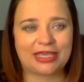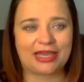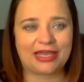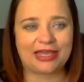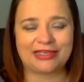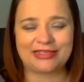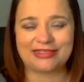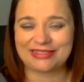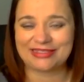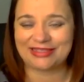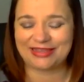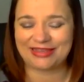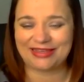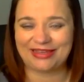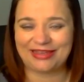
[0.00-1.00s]
guys.
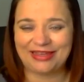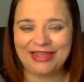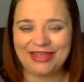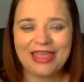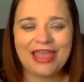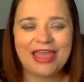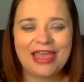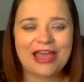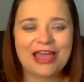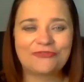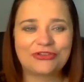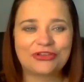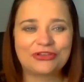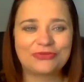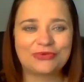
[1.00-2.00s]
Have
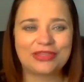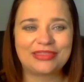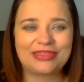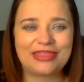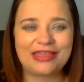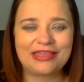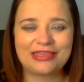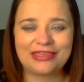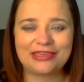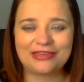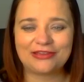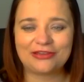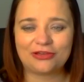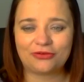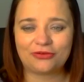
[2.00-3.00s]
a good one. Thank
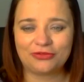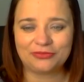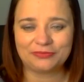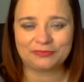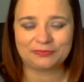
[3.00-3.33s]
you.